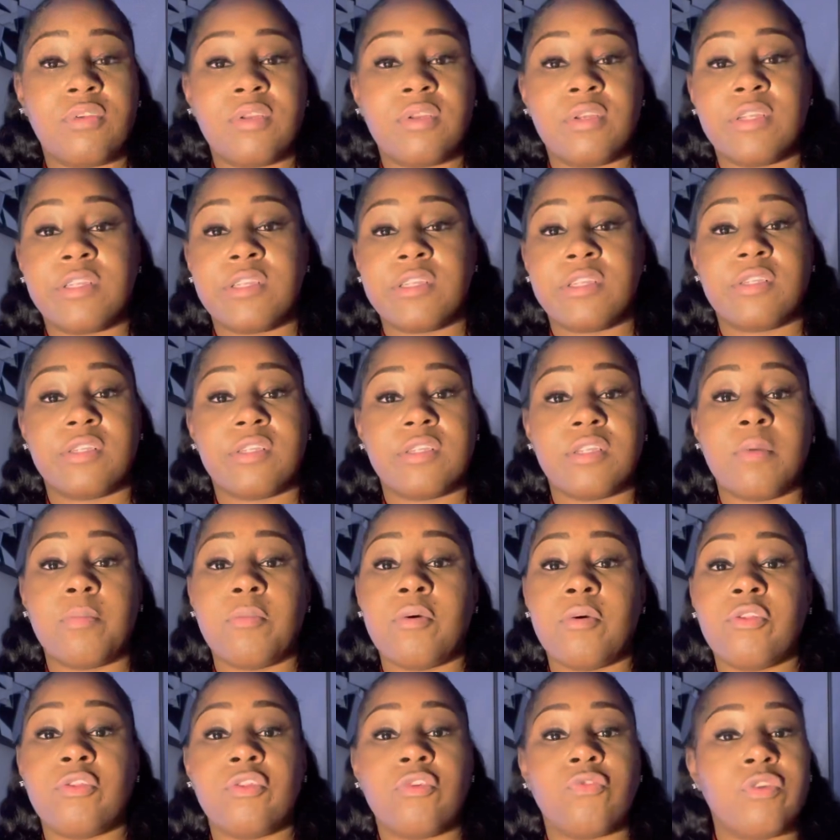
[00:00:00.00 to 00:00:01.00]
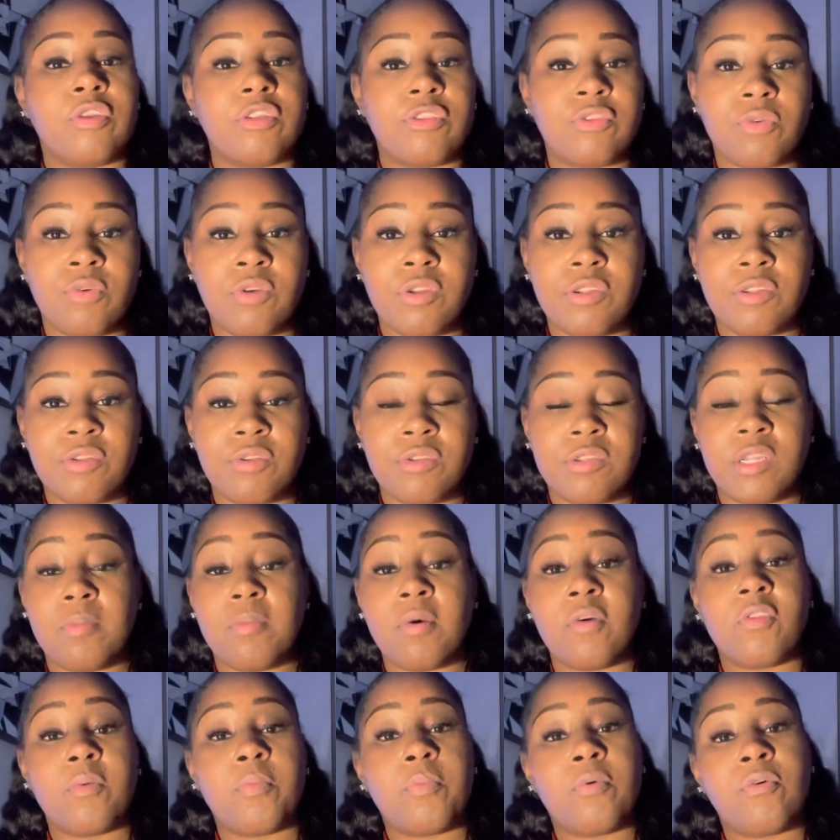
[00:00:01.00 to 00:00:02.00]
to some other resource or some
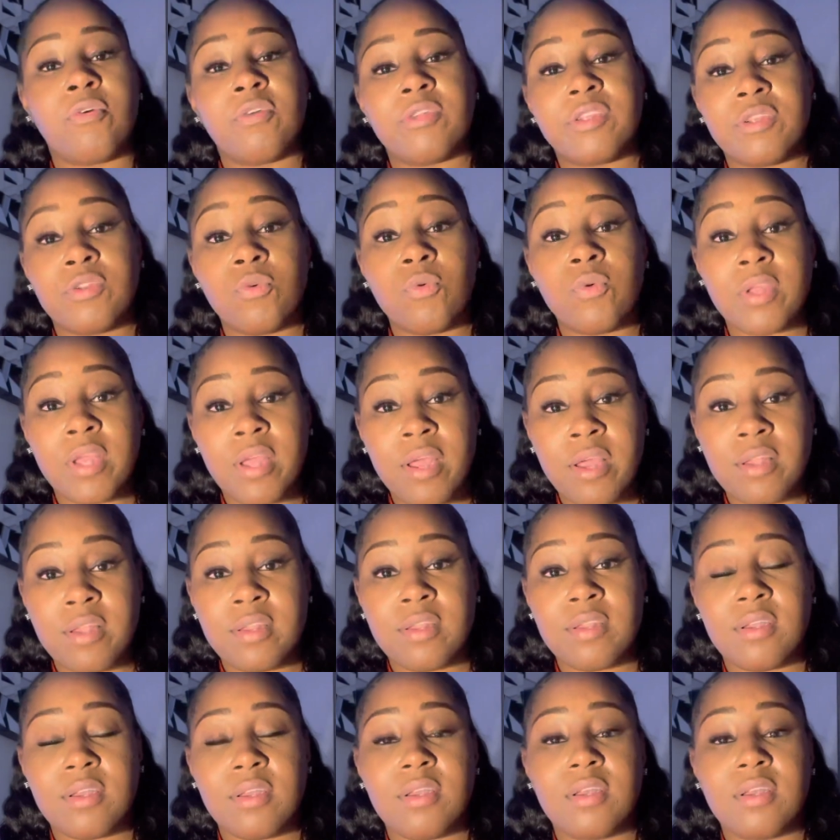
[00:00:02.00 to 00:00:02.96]
other person who can.